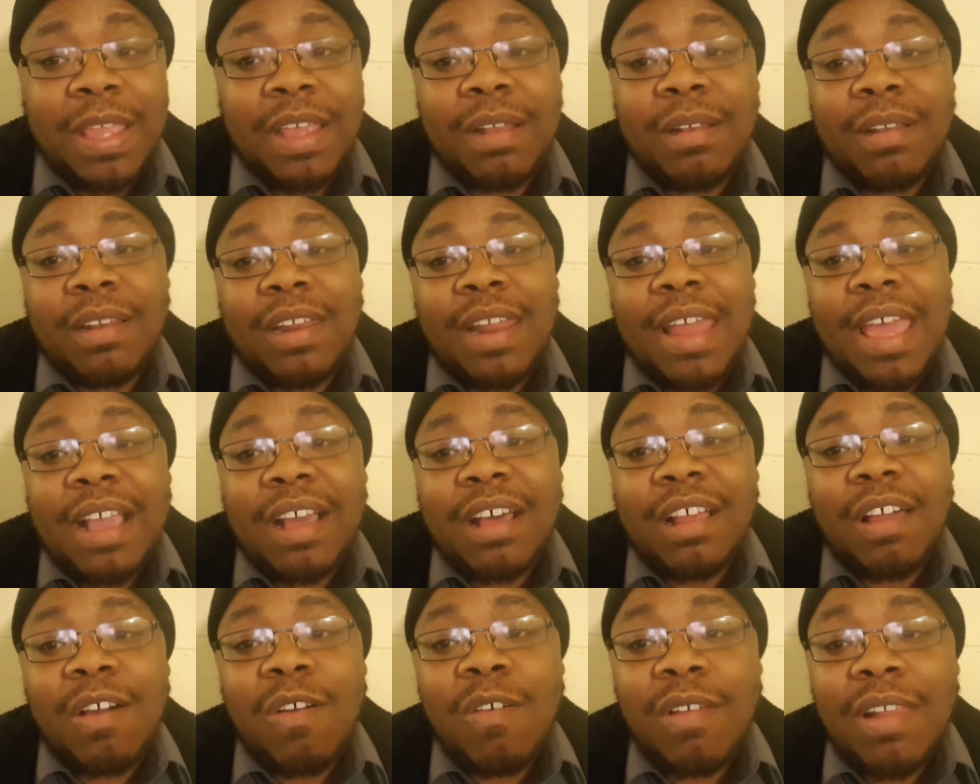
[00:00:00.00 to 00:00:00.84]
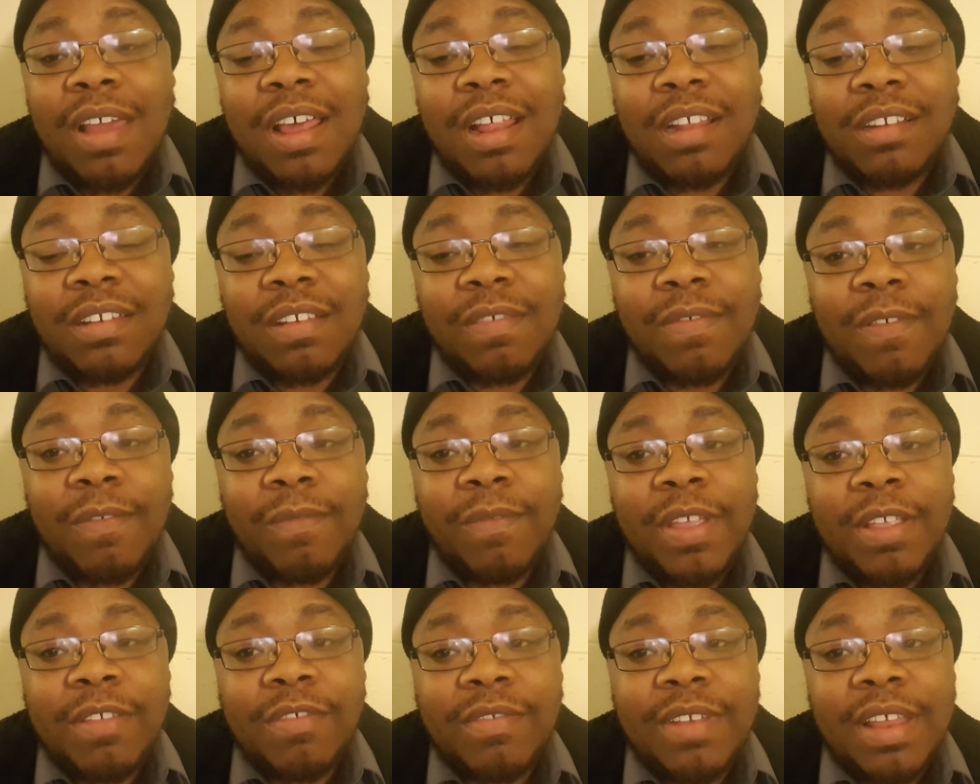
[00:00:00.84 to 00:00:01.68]
It lack a whole lot of different
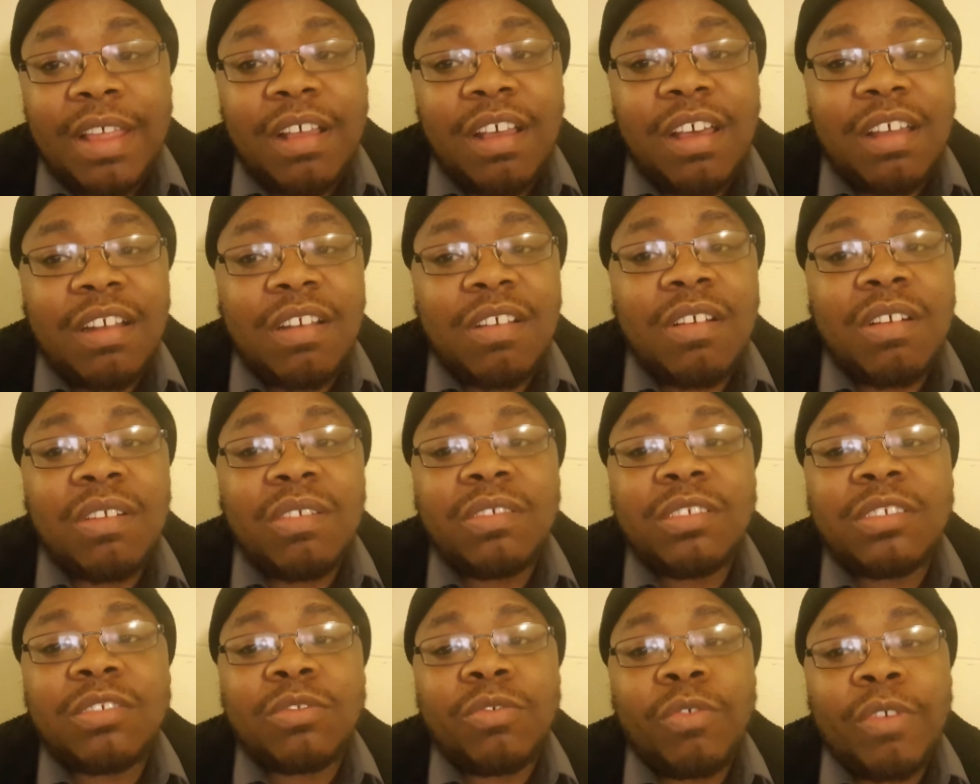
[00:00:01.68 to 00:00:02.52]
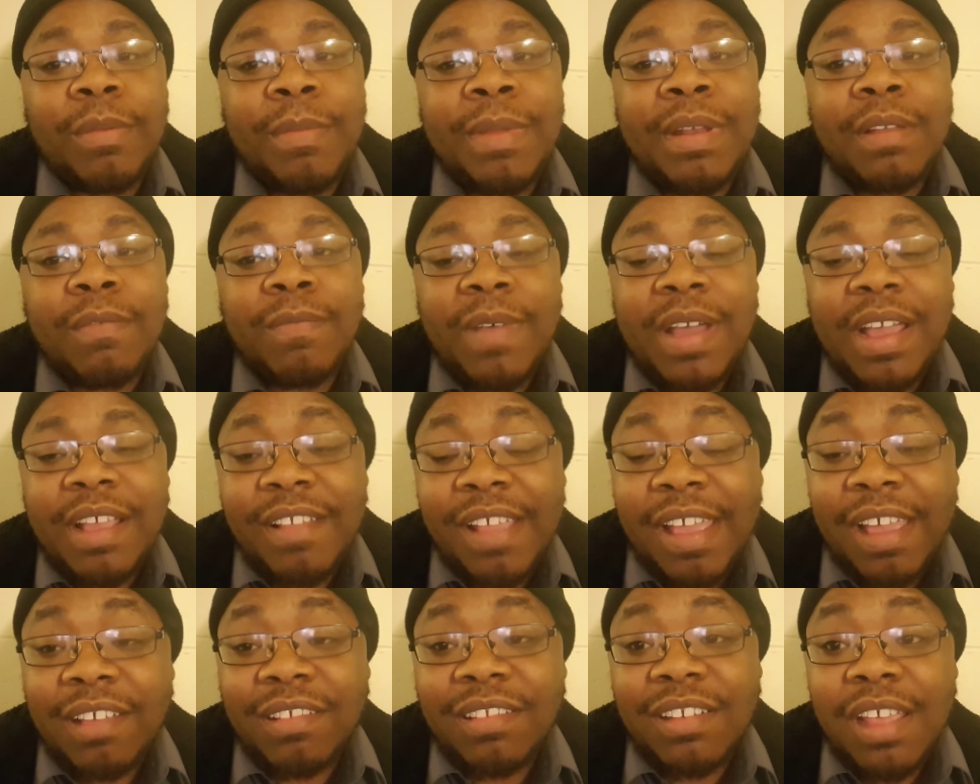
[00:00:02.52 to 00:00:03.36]
features that other streaming device
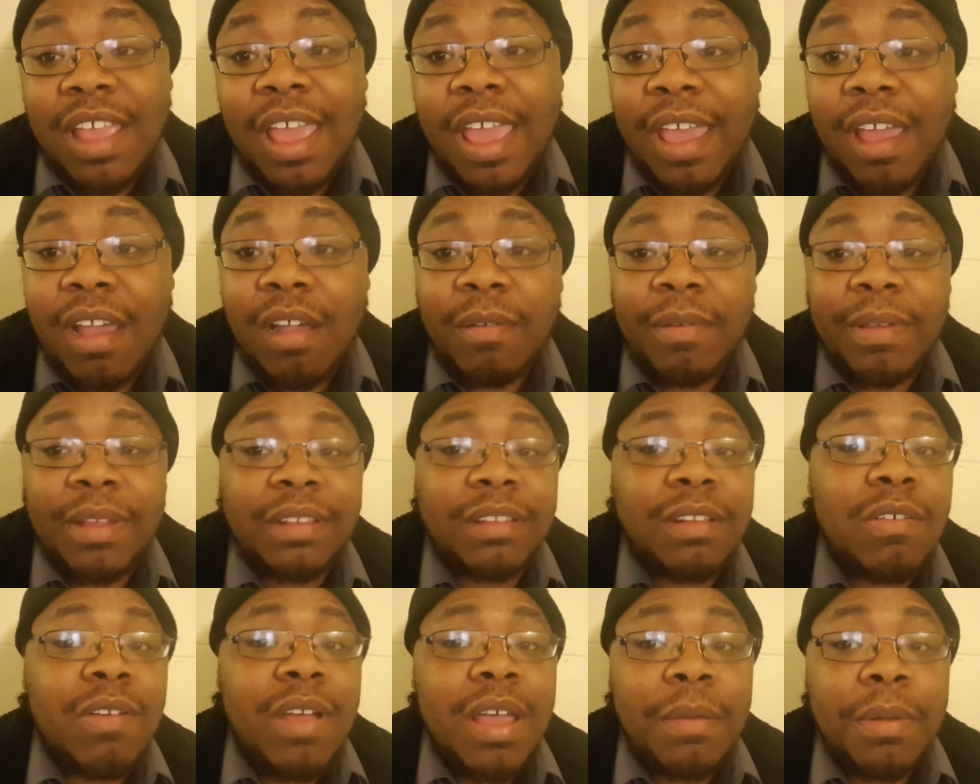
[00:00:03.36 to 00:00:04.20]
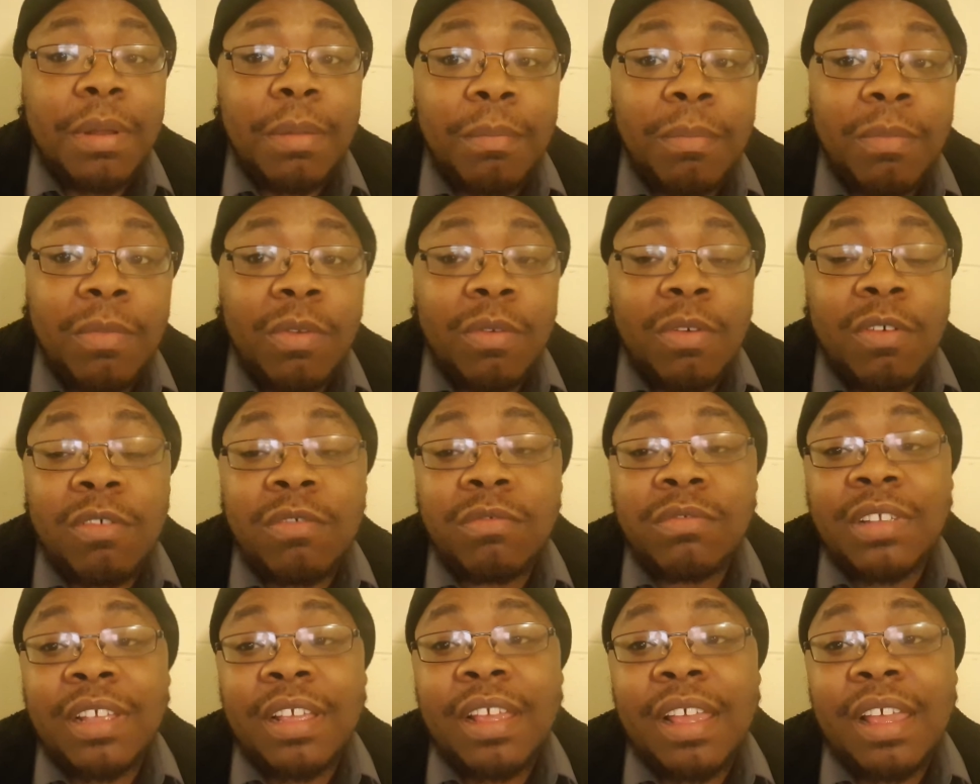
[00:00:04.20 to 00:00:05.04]
actually have. It don't have the
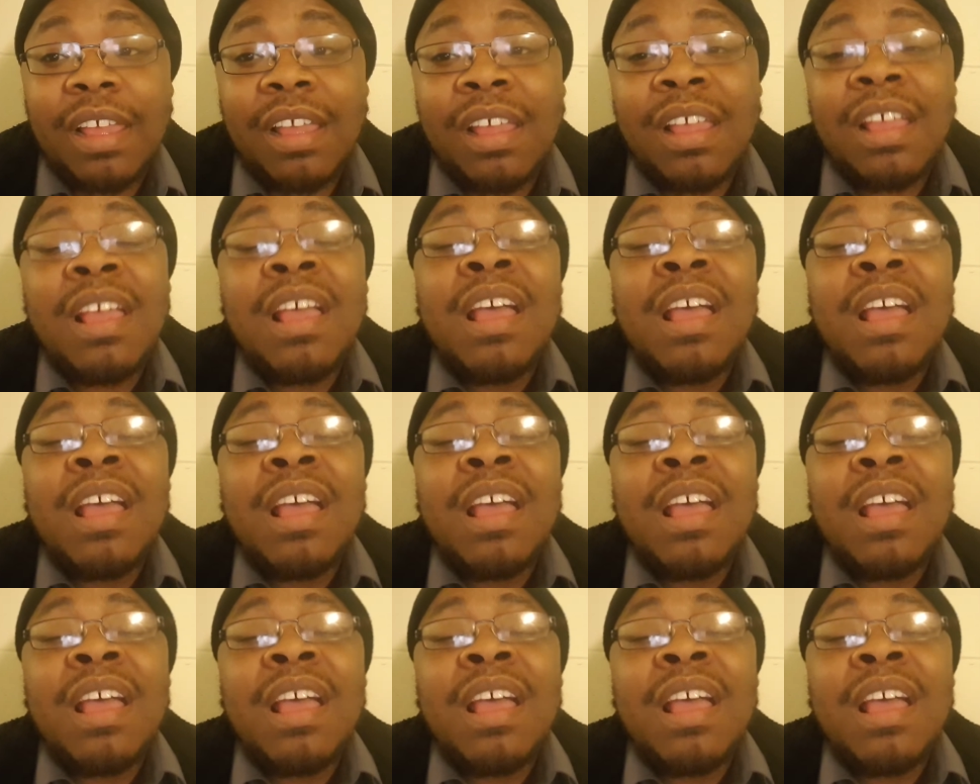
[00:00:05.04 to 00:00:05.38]
music.